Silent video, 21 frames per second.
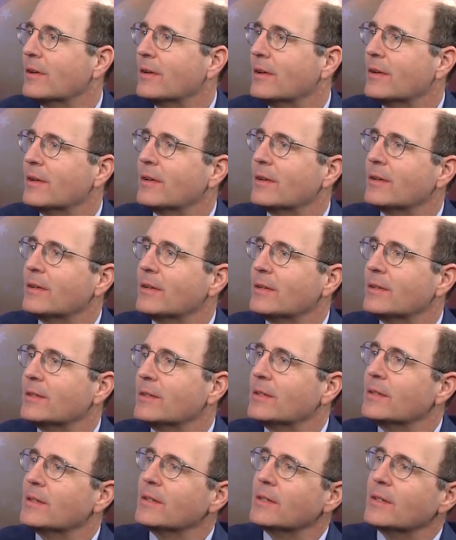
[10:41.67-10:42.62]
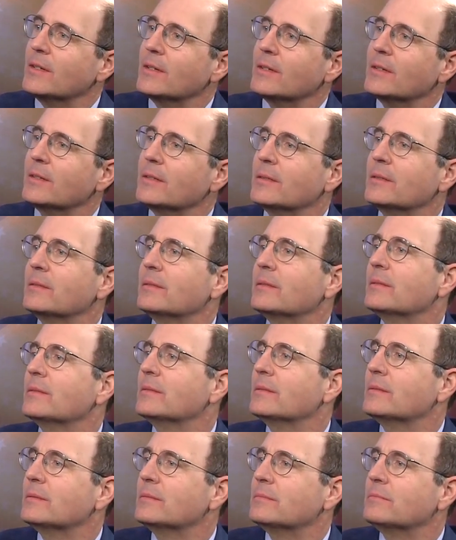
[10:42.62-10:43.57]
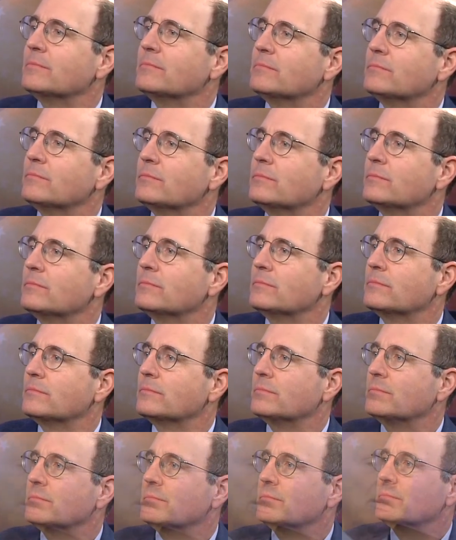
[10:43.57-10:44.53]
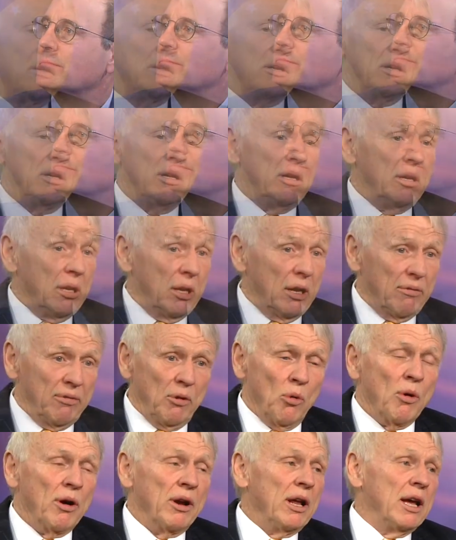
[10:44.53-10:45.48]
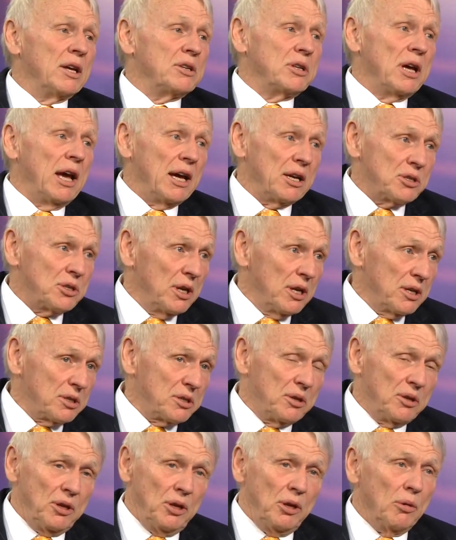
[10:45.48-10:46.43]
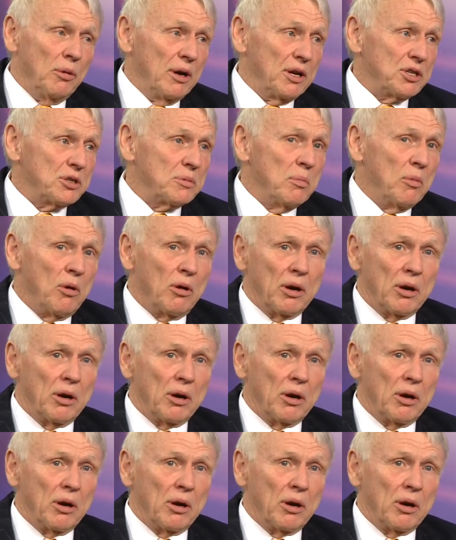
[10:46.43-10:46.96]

Well, so one of the things that happened was that everyone has access to the U.S.